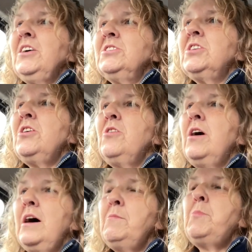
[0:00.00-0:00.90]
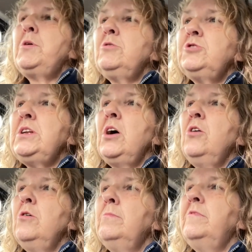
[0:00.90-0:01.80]
So I'm approaching
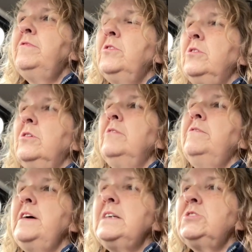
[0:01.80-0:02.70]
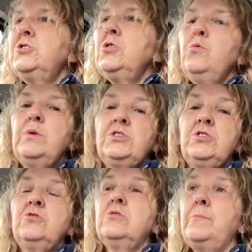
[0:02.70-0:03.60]
home for phase two, which is
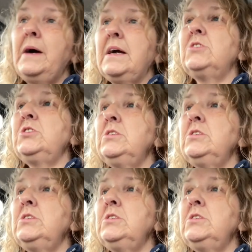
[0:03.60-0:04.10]
do the packaging